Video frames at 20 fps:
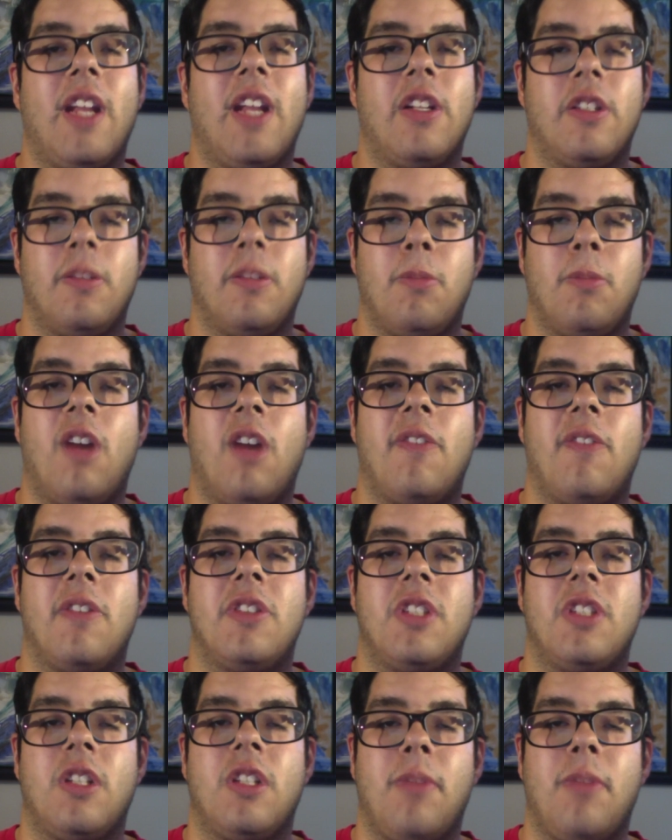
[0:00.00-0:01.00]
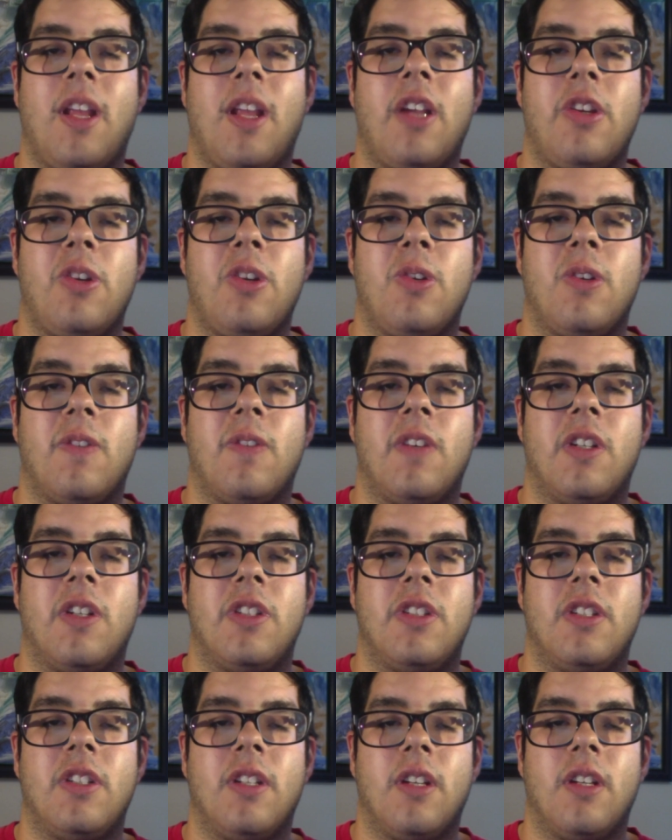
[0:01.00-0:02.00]
on the Marvel Cinematic
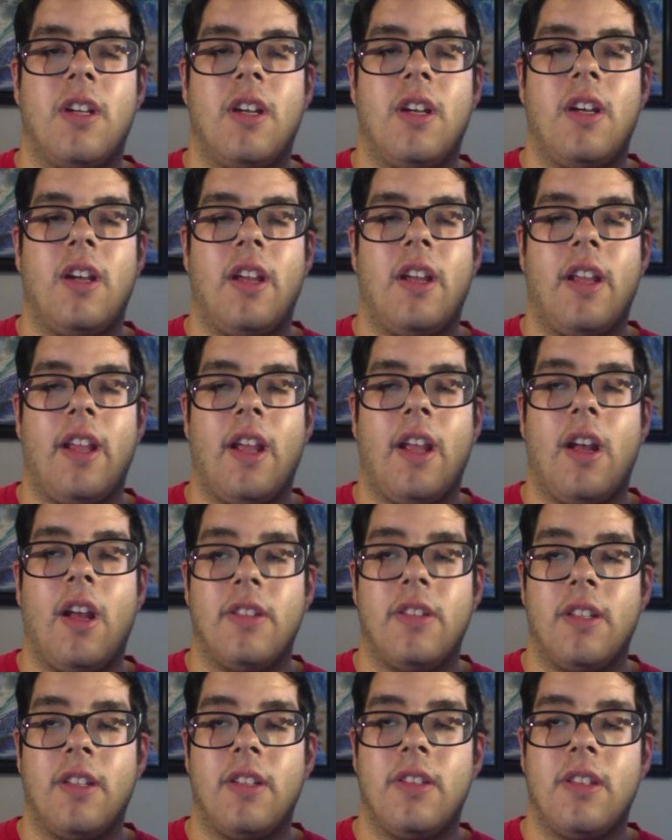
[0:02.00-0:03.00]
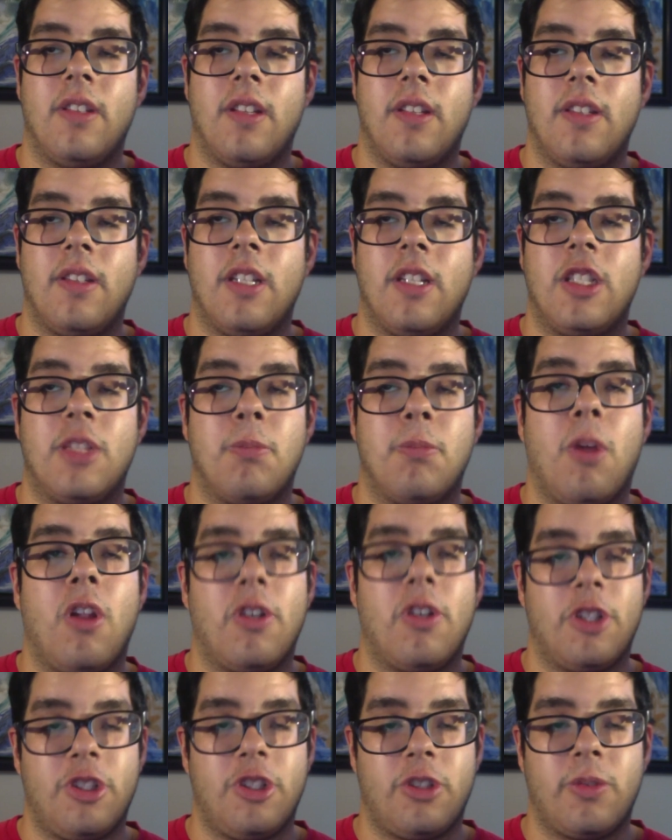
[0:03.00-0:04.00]
Universe on the
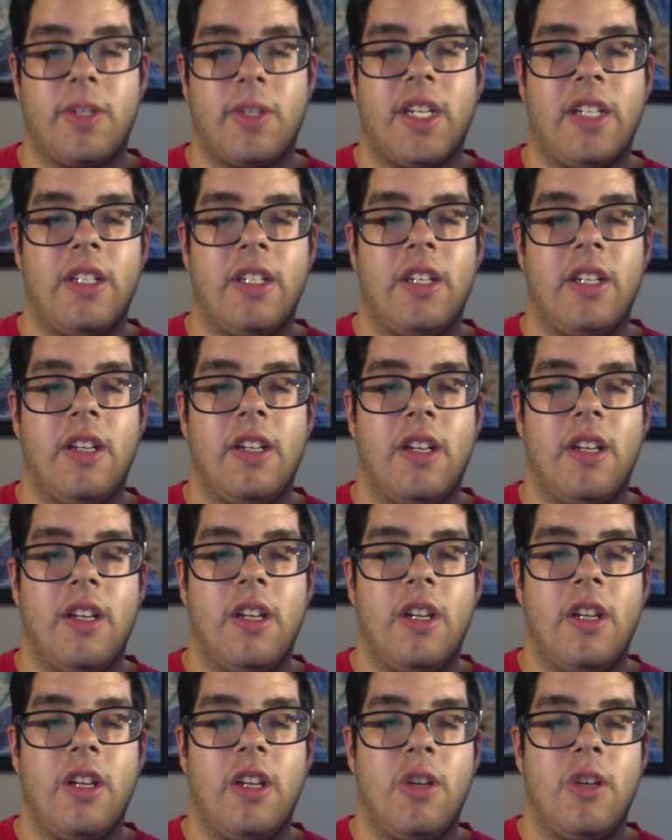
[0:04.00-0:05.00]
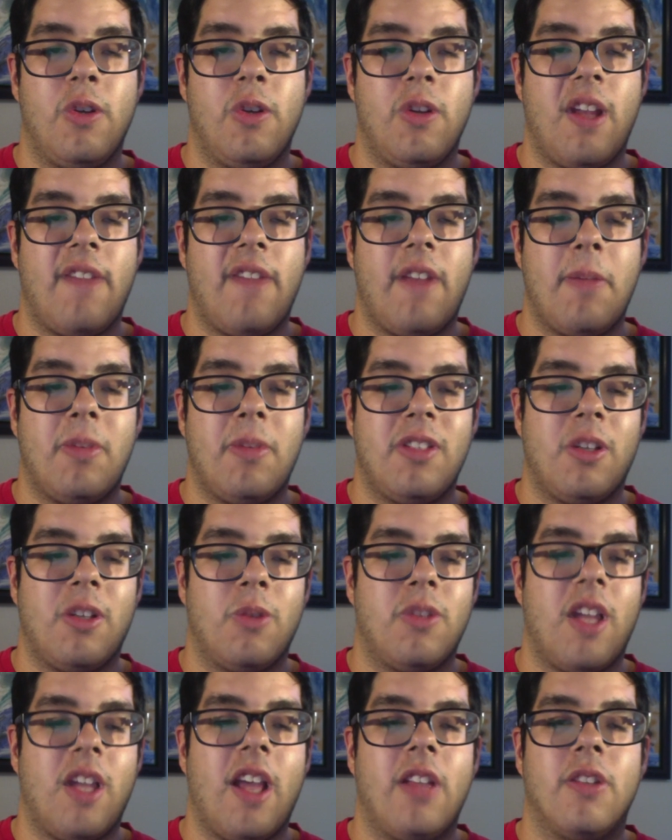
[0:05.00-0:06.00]
smaller screen. You have
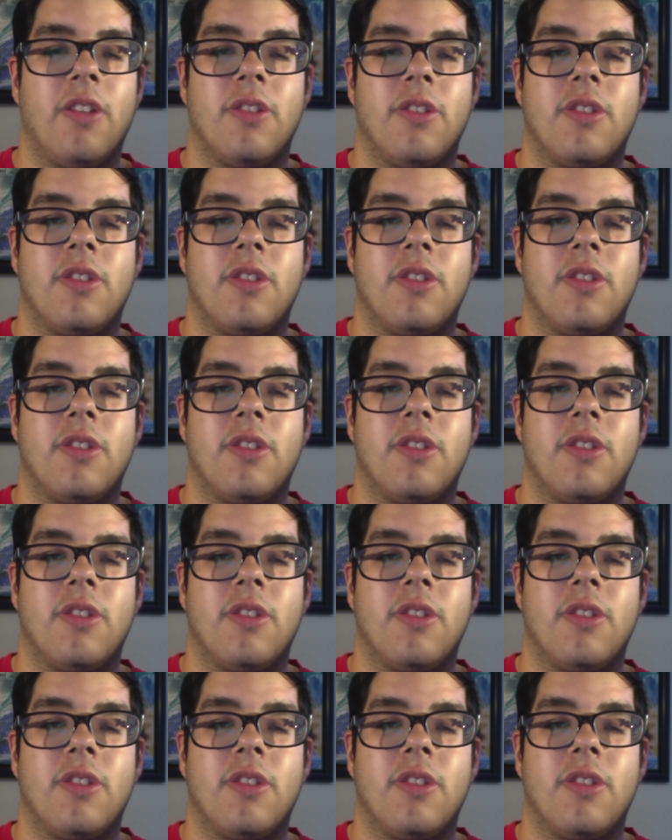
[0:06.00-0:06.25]
episode titles